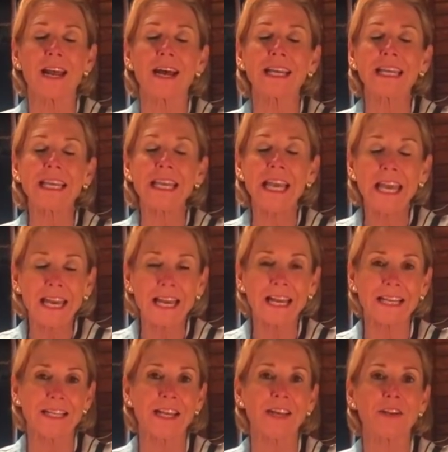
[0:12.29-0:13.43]
I
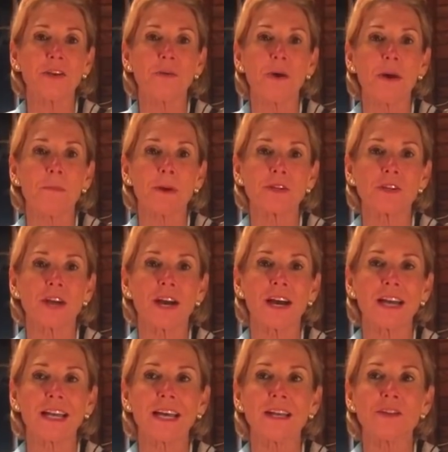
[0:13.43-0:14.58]
cannot tell you how much
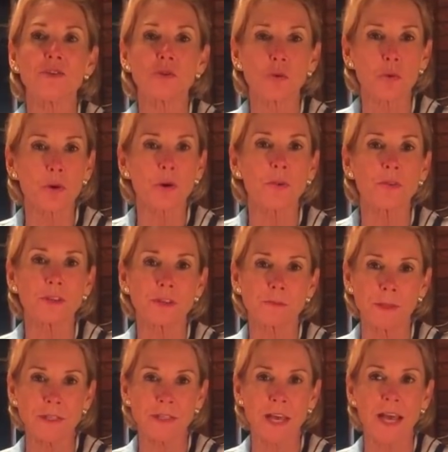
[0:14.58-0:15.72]
I adore this
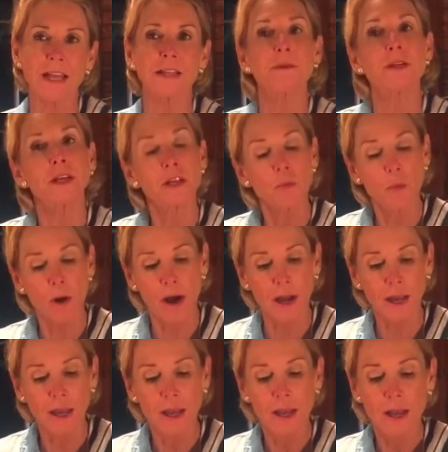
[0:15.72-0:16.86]
bean salad. Let me tell you
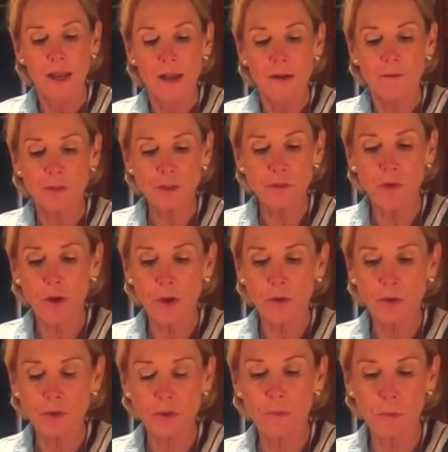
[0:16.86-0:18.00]
why. First of all,
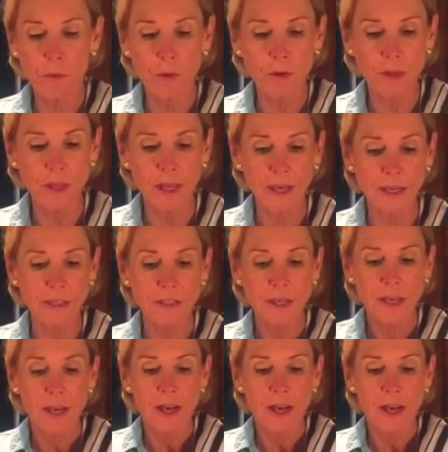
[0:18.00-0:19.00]
two important things.